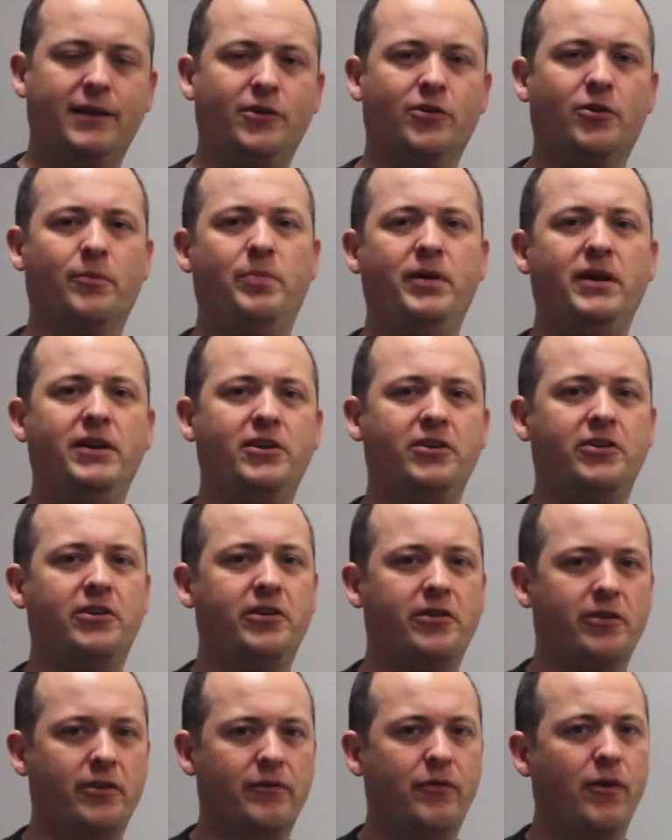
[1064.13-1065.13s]
Your opinion
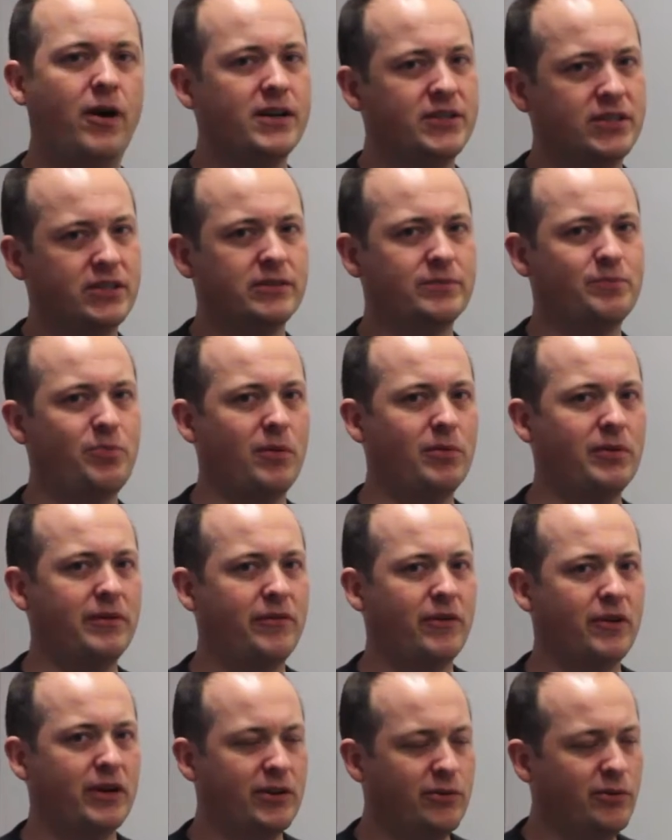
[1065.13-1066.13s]
and your advice is
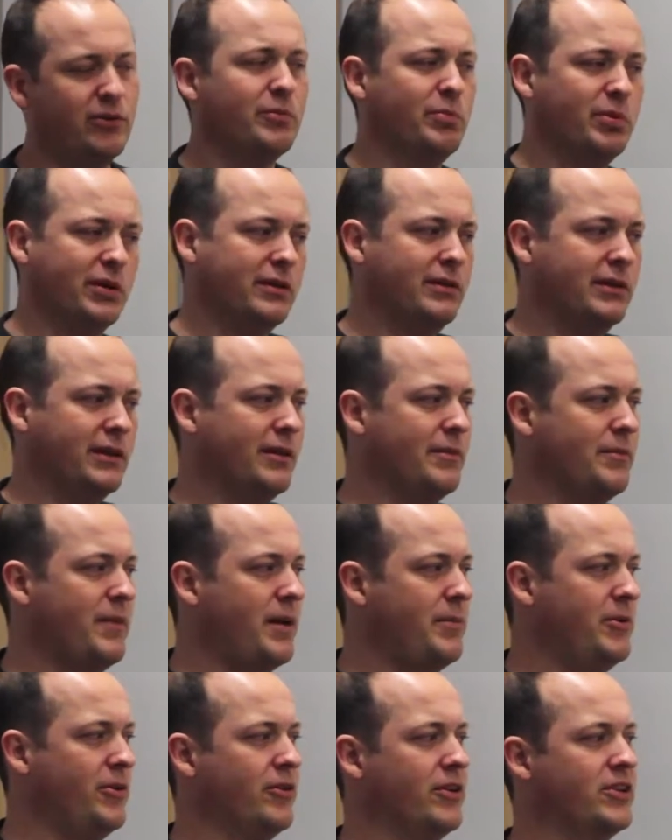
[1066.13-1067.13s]
probably very good, but, you know,
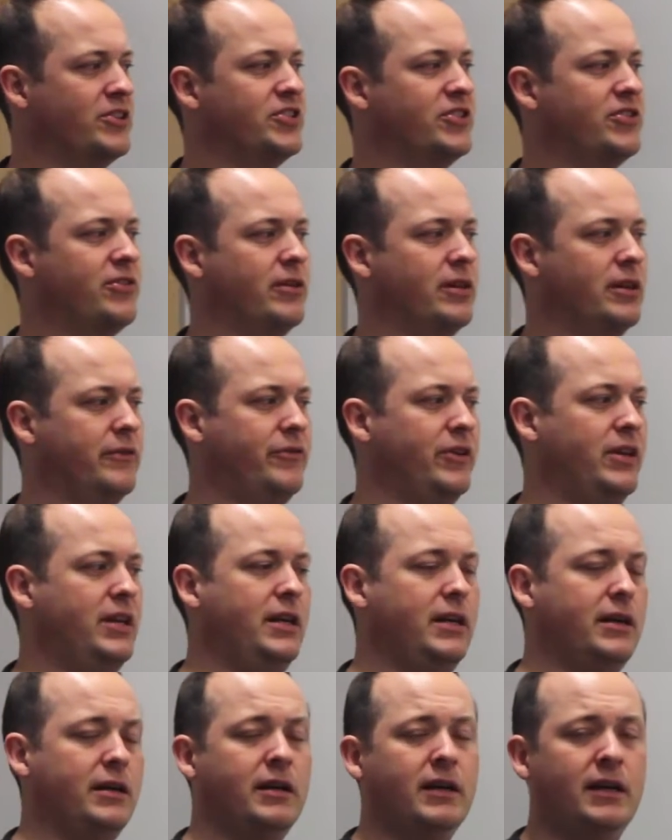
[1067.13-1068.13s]
maybe not necessarily for
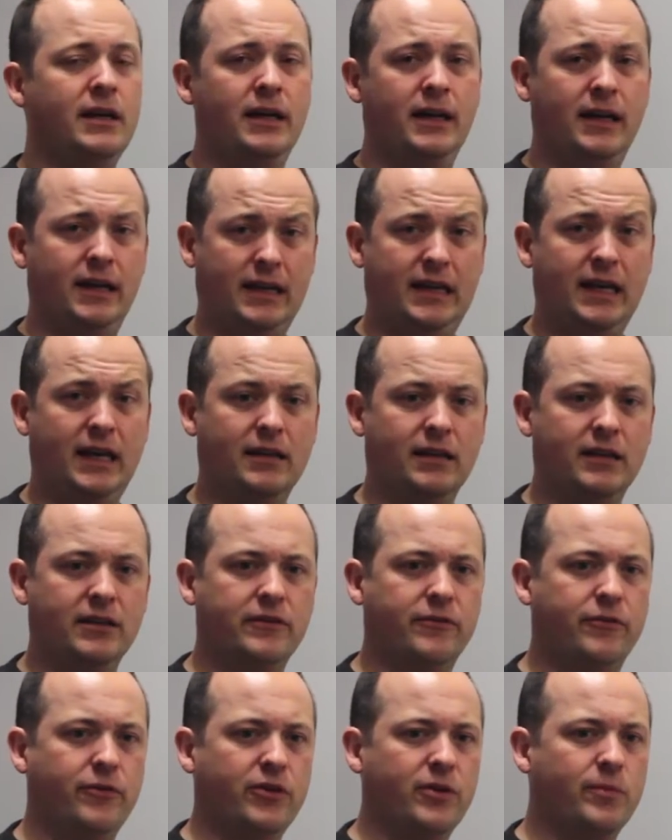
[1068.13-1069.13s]
here and can
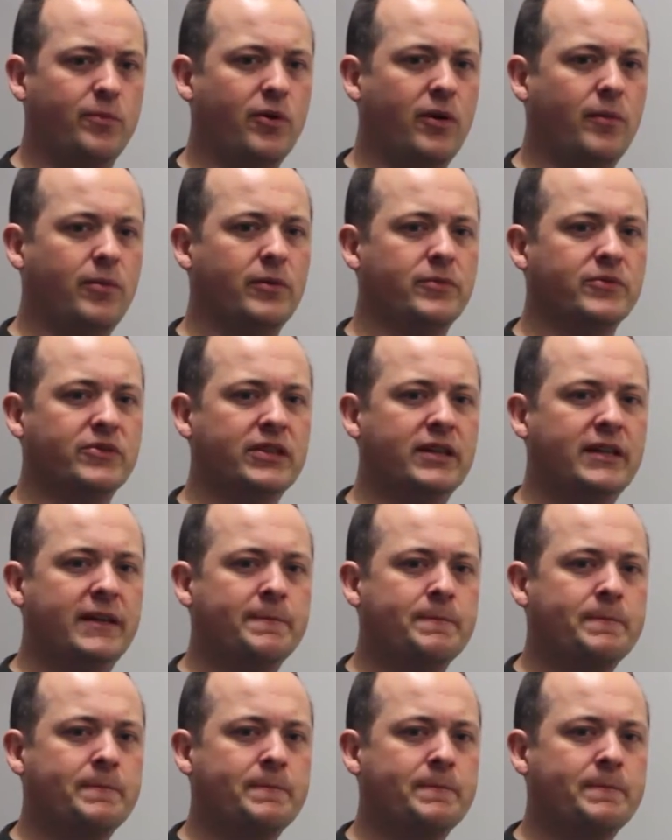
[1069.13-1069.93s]
lead to further problems.